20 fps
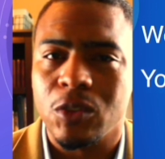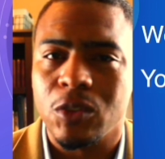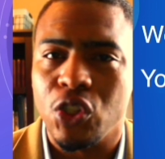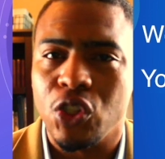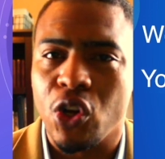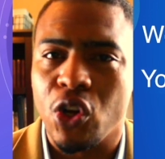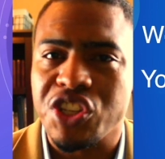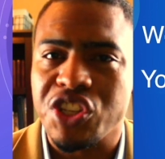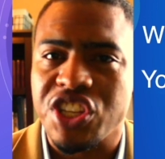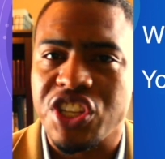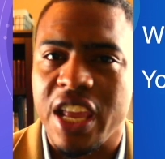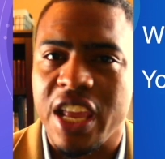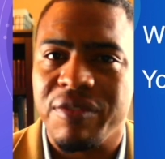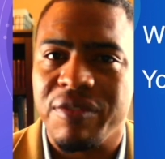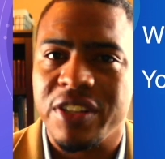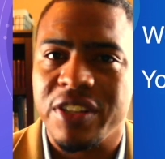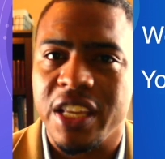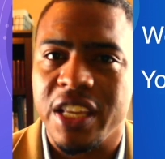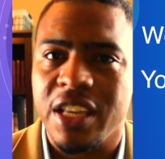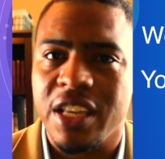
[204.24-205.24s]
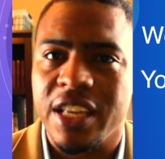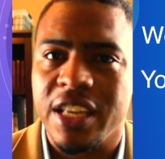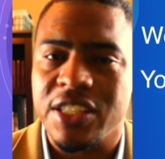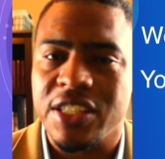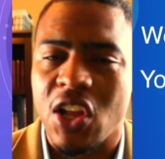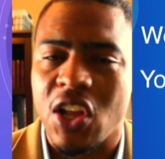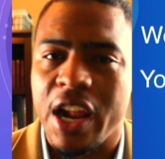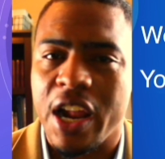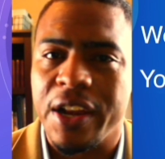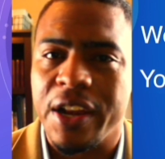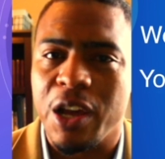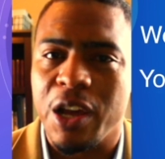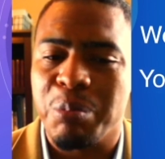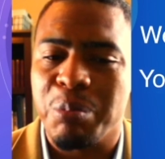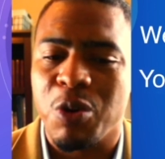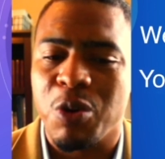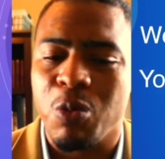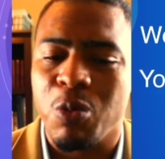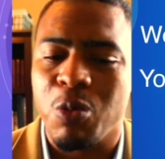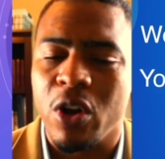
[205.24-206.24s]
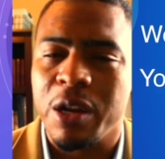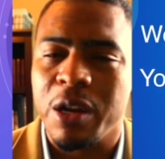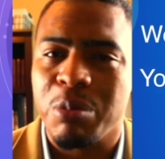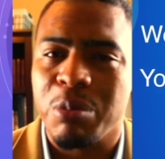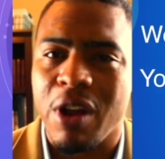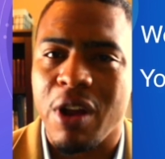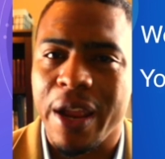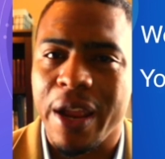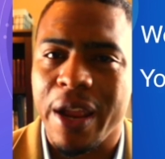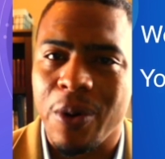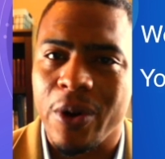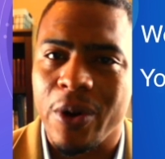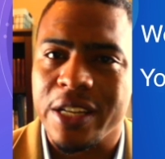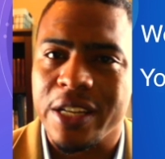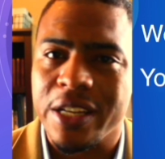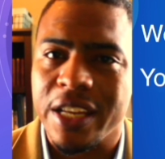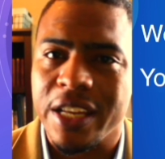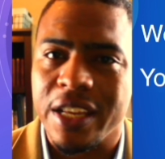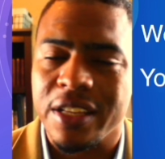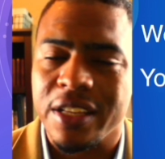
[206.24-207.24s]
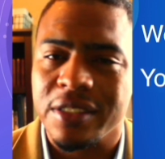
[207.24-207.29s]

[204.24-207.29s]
Your safety is our number one priority.